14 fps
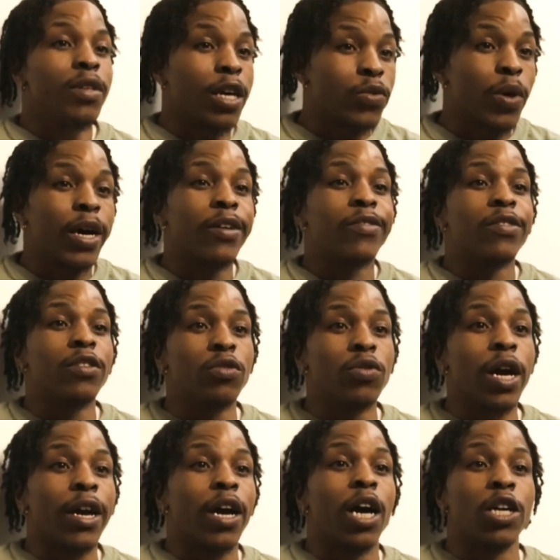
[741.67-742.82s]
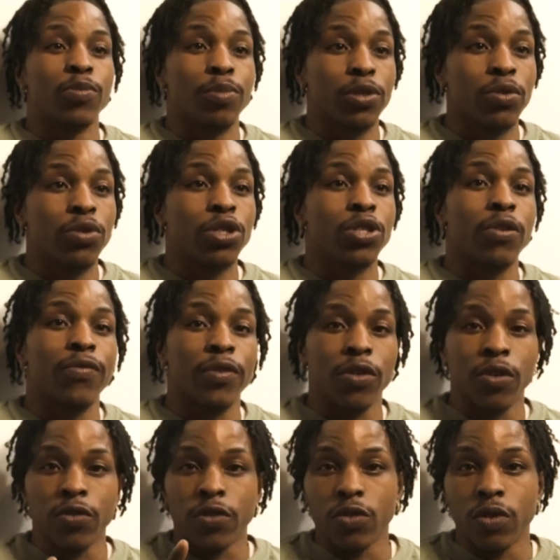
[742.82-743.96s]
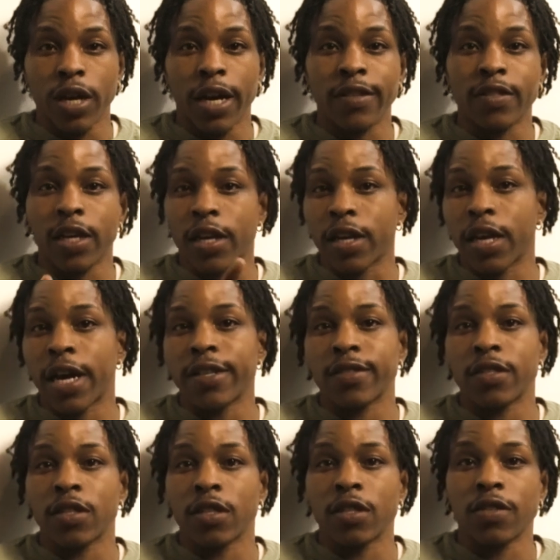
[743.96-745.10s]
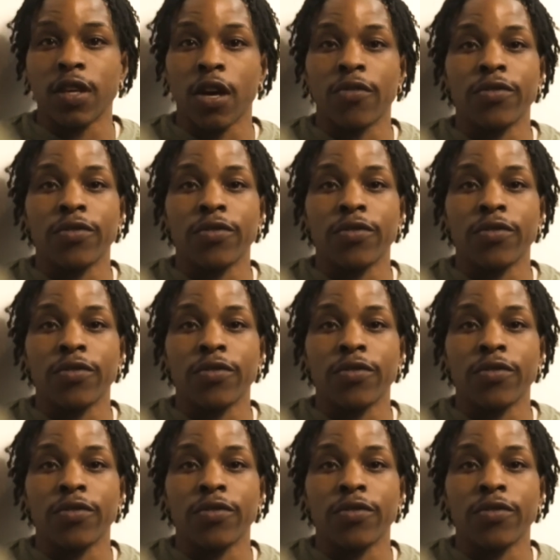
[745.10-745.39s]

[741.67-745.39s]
That's why I see you got an entrepreneur shirt for those of you guys that are not seeing this.